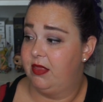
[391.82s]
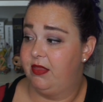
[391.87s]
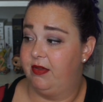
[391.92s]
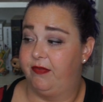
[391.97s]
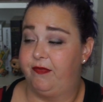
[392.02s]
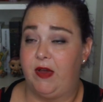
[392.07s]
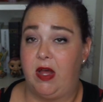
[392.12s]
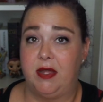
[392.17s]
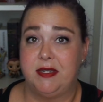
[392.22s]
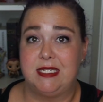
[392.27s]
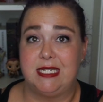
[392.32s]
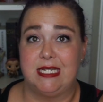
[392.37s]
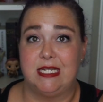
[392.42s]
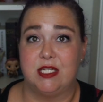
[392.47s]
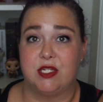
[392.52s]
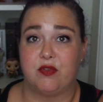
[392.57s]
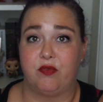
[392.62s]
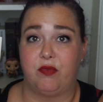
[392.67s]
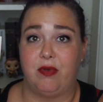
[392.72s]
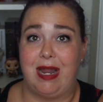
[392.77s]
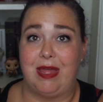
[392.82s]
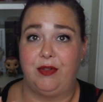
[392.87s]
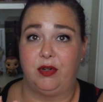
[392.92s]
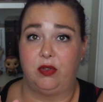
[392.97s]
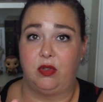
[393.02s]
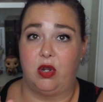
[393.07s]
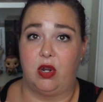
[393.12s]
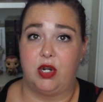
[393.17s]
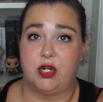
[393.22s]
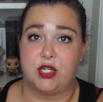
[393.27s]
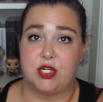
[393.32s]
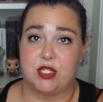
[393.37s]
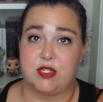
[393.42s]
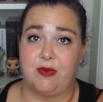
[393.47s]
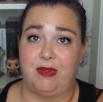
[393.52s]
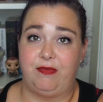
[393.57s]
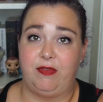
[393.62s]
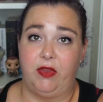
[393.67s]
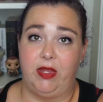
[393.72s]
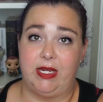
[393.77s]
the font is rather large,
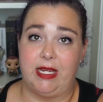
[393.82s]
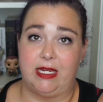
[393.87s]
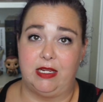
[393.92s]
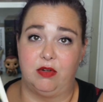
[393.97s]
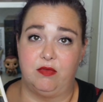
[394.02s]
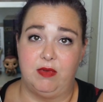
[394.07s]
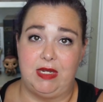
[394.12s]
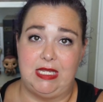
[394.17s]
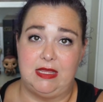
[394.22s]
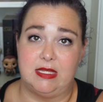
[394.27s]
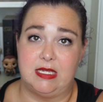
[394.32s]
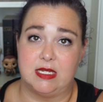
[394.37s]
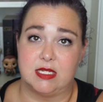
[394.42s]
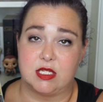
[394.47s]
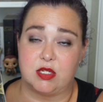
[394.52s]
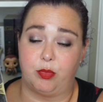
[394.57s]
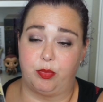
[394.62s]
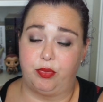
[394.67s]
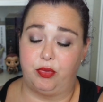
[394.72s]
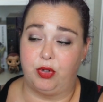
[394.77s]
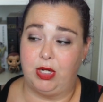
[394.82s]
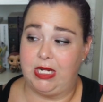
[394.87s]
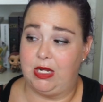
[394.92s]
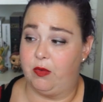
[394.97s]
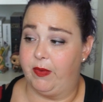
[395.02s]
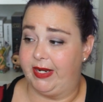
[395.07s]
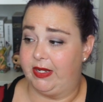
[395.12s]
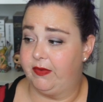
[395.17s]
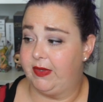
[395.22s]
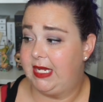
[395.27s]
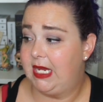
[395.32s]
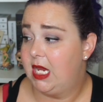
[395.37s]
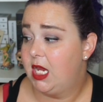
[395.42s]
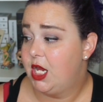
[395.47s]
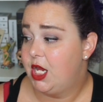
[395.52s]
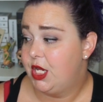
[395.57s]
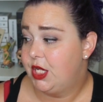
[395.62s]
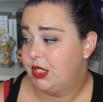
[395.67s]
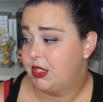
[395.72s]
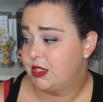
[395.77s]
so I feel like I can read this pretty quickly.
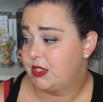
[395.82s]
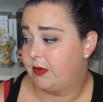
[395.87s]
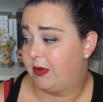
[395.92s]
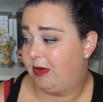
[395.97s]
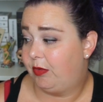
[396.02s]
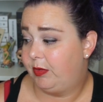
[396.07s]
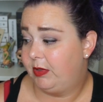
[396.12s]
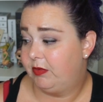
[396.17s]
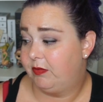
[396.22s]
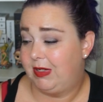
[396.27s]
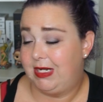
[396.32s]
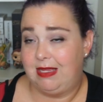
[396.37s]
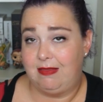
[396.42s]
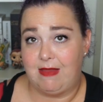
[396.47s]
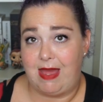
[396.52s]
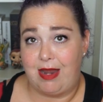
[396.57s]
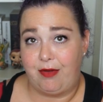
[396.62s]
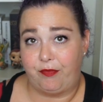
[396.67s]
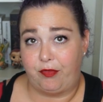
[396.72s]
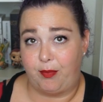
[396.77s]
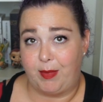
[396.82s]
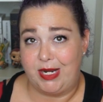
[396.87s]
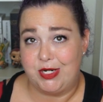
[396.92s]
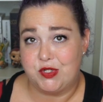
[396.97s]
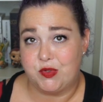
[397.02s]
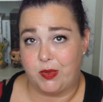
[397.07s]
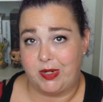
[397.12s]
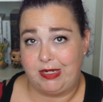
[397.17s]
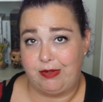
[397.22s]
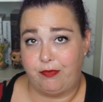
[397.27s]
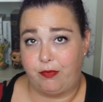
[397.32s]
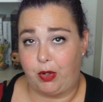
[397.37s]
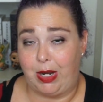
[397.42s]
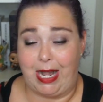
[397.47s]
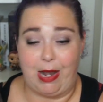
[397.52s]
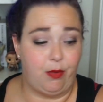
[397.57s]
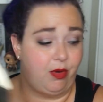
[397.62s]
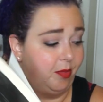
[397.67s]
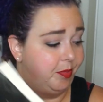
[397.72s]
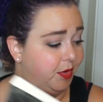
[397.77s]
So I'll be reading that for my 24
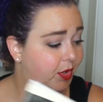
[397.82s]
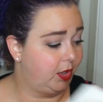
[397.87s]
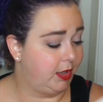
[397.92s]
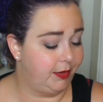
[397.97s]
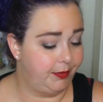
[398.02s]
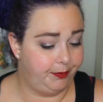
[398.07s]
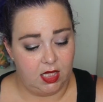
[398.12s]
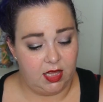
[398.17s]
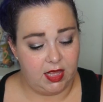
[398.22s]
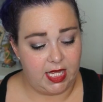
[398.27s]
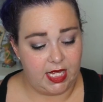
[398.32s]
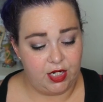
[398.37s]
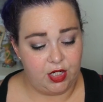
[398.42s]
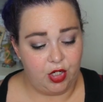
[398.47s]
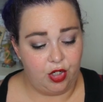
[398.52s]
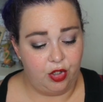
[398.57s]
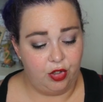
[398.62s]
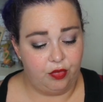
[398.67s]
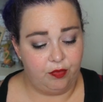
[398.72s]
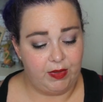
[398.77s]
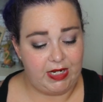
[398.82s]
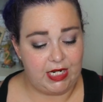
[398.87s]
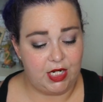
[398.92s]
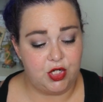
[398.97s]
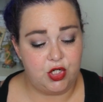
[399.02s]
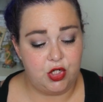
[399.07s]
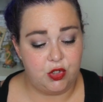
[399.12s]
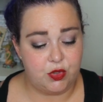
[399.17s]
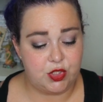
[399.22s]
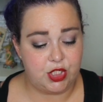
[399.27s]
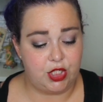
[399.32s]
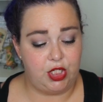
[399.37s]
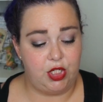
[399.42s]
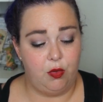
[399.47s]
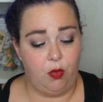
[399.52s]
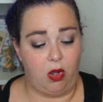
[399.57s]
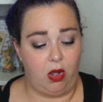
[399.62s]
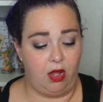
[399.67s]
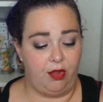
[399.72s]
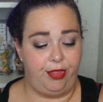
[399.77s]
hour book. Then read a new to
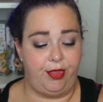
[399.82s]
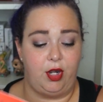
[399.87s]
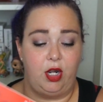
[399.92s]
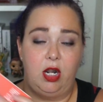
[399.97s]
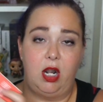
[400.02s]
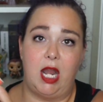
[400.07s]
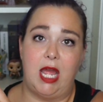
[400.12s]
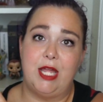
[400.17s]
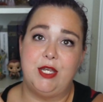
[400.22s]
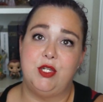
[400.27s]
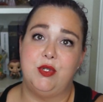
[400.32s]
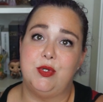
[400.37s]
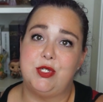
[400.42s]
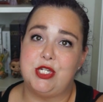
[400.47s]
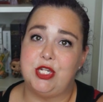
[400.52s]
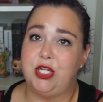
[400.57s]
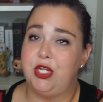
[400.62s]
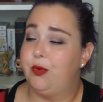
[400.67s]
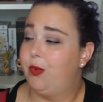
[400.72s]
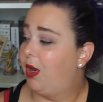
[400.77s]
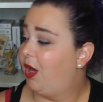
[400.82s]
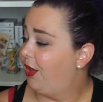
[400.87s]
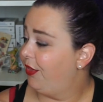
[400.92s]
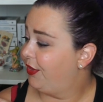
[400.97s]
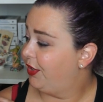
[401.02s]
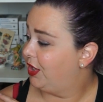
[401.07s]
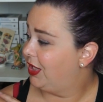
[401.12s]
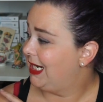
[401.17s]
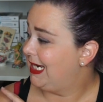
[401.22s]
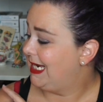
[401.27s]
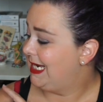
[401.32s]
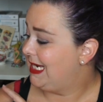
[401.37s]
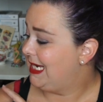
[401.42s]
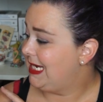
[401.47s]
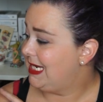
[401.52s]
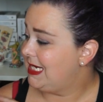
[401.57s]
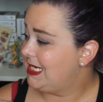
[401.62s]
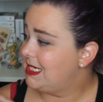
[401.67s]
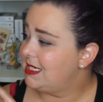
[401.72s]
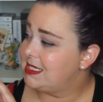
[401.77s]
you author. A new to you author
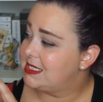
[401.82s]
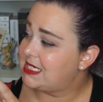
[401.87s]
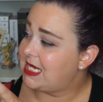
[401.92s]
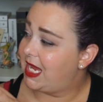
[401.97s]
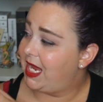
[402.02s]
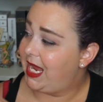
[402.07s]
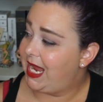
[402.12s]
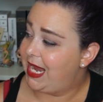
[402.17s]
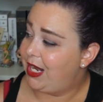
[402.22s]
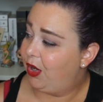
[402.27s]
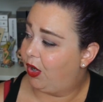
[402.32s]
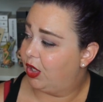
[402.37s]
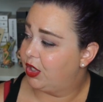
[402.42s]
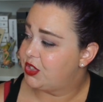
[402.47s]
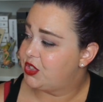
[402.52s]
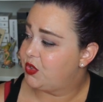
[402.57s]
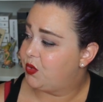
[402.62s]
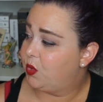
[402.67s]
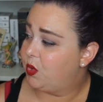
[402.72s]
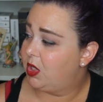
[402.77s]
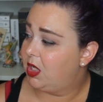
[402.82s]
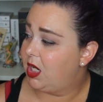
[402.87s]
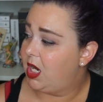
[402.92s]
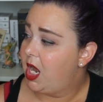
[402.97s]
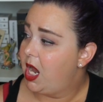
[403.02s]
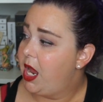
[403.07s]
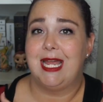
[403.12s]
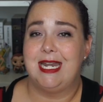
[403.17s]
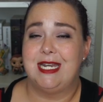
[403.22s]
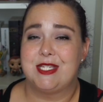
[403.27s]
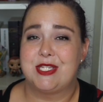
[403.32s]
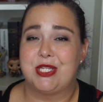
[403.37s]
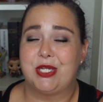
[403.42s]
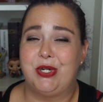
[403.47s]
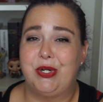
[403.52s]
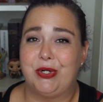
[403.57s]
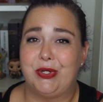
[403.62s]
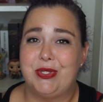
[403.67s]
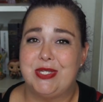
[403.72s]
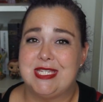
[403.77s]
is AR Torre and it's The
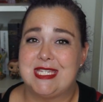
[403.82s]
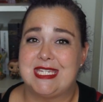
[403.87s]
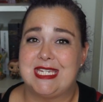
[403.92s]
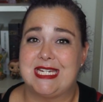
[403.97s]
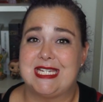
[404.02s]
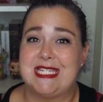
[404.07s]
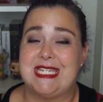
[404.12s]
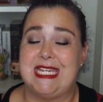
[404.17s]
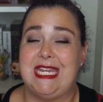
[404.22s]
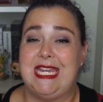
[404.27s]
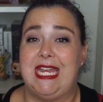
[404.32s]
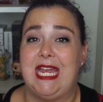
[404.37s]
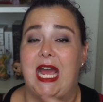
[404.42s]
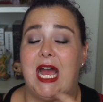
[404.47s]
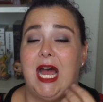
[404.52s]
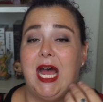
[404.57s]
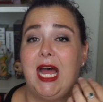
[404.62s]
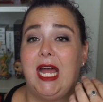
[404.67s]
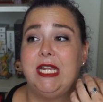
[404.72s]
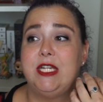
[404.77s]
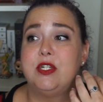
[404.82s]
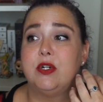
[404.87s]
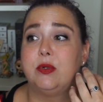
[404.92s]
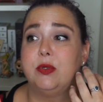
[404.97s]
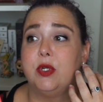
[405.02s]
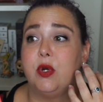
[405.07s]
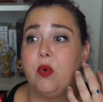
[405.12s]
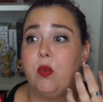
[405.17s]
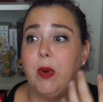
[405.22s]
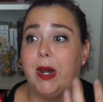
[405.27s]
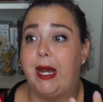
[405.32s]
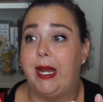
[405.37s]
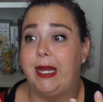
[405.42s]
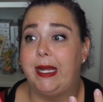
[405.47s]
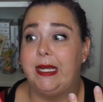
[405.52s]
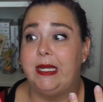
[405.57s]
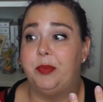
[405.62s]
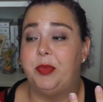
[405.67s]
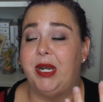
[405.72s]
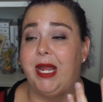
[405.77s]
Girl in 6E. I don't know
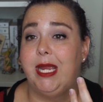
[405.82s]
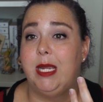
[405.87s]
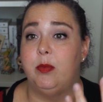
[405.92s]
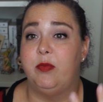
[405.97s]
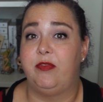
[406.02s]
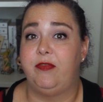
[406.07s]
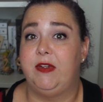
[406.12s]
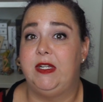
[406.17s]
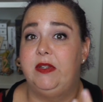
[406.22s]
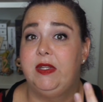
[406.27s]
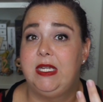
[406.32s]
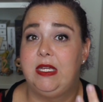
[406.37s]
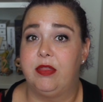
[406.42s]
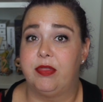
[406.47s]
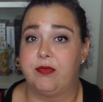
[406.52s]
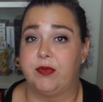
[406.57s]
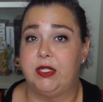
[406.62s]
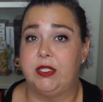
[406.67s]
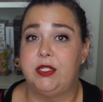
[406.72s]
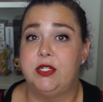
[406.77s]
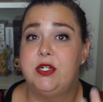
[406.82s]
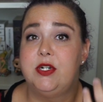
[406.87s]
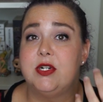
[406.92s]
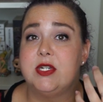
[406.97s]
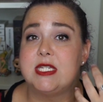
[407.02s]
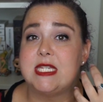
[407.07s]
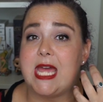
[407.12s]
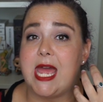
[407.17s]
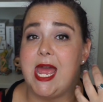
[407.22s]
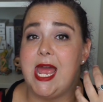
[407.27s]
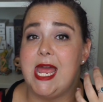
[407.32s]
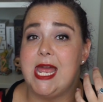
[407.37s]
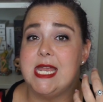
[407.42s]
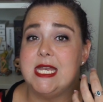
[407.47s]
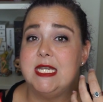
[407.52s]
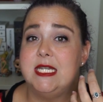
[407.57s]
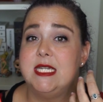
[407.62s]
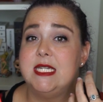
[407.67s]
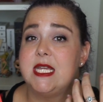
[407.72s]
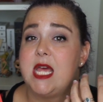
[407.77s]
why, but I am feeling thrillers
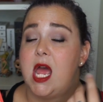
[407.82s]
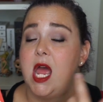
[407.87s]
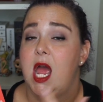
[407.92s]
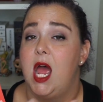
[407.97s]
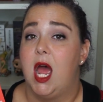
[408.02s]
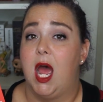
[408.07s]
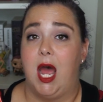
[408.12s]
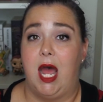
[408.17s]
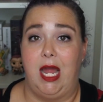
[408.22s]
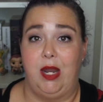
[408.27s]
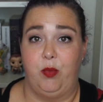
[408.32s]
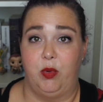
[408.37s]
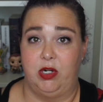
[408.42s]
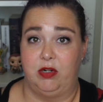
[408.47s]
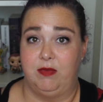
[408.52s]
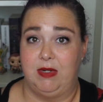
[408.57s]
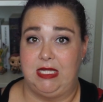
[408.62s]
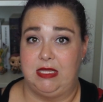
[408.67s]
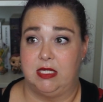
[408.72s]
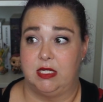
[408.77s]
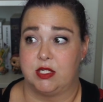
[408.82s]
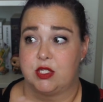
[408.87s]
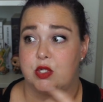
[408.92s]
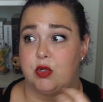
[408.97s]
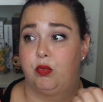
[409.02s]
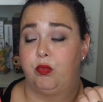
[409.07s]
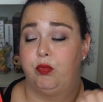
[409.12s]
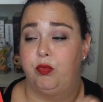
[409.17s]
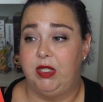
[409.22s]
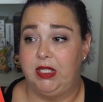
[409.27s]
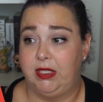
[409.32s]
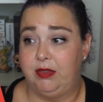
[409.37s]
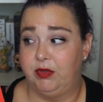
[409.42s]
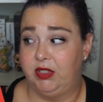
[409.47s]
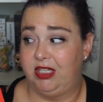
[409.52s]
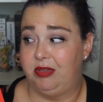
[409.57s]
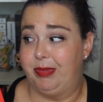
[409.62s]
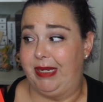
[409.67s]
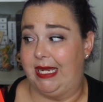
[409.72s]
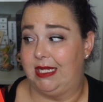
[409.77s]
and I wanna read this really,
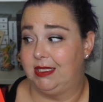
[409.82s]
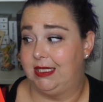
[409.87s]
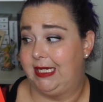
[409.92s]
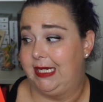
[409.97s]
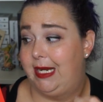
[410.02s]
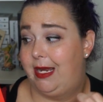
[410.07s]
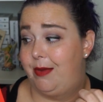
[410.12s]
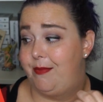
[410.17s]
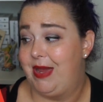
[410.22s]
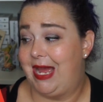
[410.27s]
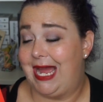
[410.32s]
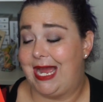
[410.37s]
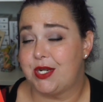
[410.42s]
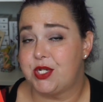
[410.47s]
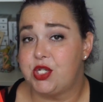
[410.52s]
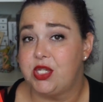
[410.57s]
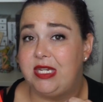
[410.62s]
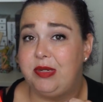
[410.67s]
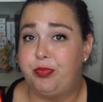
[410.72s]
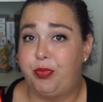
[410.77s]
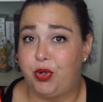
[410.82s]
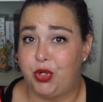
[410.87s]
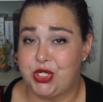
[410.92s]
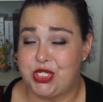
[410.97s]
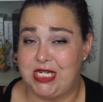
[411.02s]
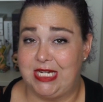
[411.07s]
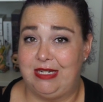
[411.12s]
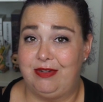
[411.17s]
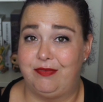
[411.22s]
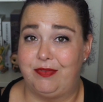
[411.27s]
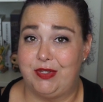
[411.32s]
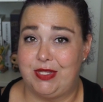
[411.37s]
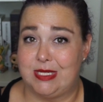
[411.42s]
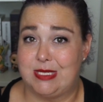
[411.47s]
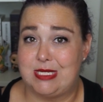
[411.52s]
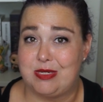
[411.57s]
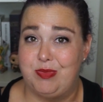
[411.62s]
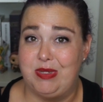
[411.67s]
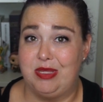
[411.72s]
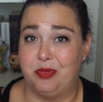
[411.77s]
really badly. I'm actually pushing for
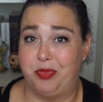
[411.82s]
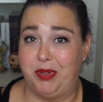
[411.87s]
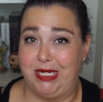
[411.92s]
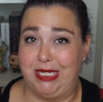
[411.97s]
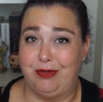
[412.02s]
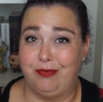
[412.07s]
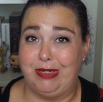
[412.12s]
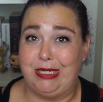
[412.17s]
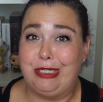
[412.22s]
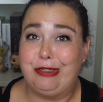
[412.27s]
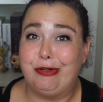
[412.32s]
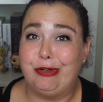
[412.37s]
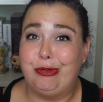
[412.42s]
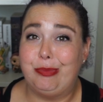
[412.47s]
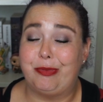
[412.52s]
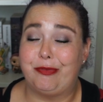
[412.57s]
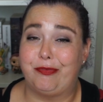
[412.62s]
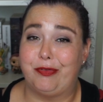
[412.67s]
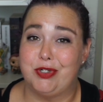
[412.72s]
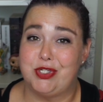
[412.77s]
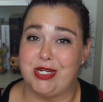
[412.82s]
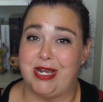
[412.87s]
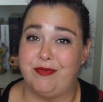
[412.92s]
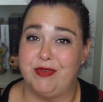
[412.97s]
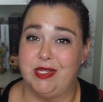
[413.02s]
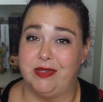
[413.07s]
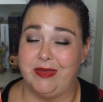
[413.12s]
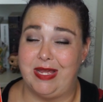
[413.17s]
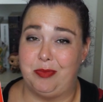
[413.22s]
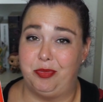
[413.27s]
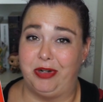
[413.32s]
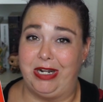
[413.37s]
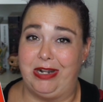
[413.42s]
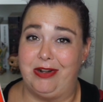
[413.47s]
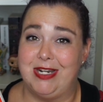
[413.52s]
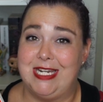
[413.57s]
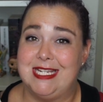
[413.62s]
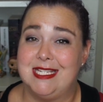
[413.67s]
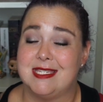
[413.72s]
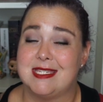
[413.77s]
this to be the buddy read group for Job and the
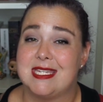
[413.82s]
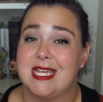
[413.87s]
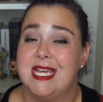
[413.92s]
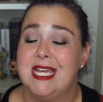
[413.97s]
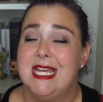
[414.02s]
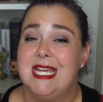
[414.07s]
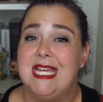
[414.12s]
Librarians